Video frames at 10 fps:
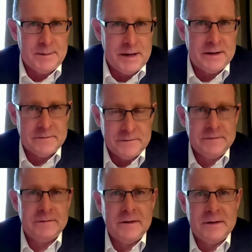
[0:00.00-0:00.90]
come out of
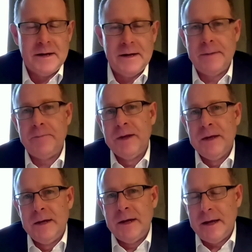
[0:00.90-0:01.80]
this.
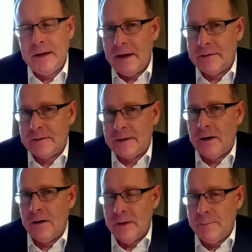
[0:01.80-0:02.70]
As I
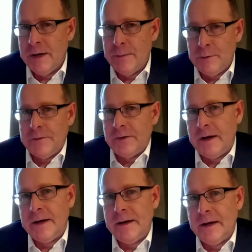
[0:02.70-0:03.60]
say, on the people
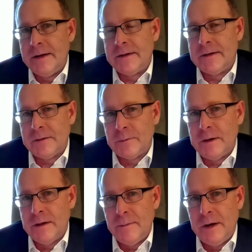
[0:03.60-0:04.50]
side, I think that's
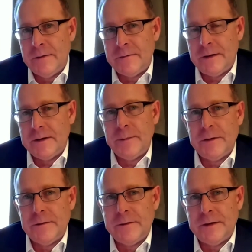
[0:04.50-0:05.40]
one of the most
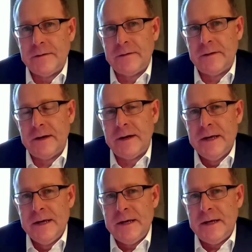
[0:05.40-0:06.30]
fundamental things.
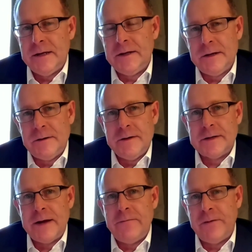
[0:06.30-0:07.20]
India
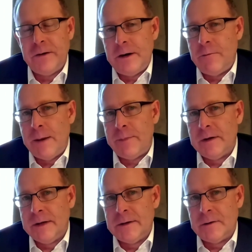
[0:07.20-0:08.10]
is a very
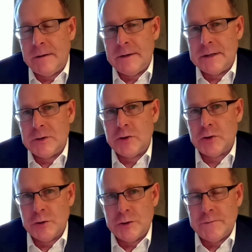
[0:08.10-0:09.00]
rapidly growing
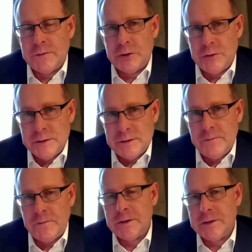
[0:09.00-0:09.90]
source of
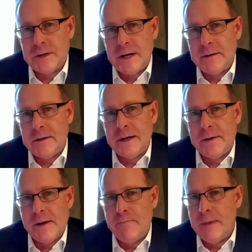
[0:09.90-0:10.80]
tourism for Australia,
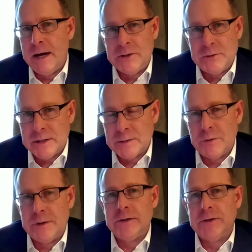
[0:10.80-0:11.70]
a major
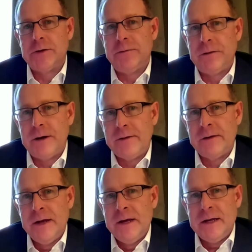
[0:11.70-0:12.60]
export industry for
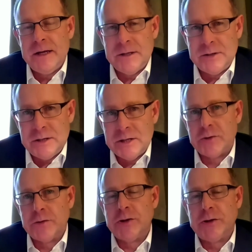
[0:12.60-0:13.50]
us,
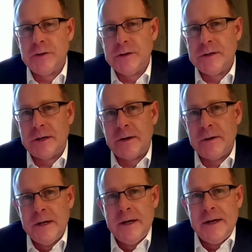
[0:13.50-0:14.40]
international students. So